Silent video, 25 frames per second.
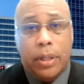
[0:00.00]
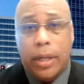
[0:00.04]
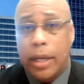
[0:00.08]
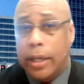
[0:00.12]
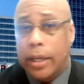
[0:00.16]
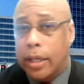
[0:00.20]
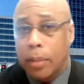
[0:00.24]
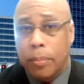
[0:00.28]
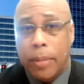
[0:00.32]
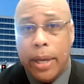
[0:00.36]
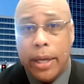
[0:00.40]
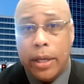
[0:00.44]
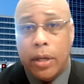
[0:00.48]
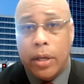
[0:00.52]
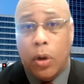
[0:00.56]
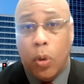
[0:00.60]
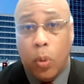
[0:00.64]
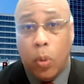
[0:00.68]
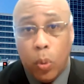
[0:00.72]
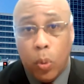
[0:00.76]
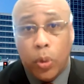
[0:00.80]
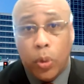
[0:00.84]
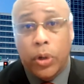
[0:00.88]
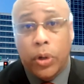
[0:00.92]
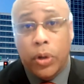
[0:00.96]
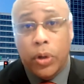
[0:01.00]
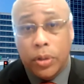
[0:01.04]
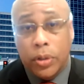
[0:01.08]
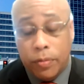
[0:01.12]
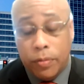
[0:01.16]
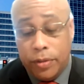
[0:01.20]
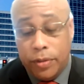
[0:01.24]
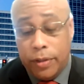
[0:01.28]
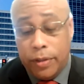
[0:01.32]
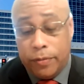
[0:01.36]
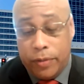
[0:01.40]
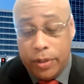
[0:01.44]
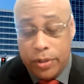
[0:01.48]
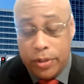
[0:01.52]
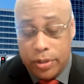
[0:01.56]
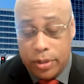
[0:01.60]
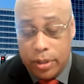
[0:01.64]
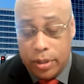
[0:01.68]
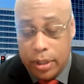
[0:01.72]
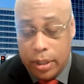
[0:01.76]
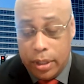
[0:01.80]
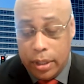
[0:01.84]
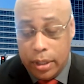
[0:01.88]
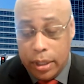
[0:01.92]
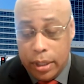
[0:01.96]
It can make a world of
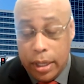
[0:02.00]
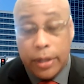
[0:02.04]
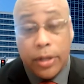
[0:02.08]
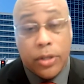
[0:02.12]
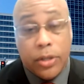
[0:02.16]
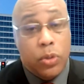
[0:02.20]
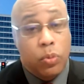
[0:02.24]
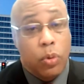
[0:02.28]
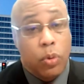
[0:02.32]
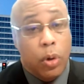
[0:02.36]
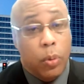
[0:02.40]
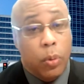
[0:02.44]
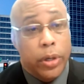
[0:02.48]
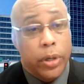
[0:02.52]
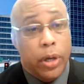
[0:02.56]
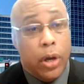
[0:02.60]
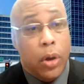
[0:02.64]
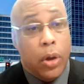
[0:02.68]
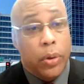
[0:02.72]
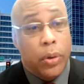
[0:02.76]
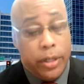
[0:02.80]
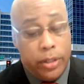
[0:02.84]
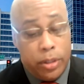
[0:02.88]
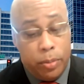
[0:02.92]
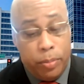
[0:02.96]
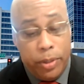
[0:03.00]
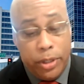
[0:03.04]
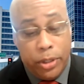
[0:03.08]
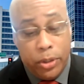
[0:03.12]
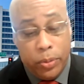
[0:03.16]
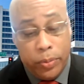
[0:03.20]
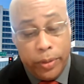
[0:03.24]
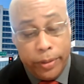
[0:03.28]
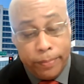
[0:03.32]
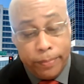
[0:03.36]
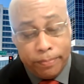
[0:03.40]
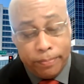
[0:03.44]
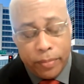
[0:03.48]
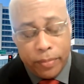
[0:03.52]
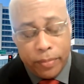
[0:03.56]
difference. And this is what we all need to be doing.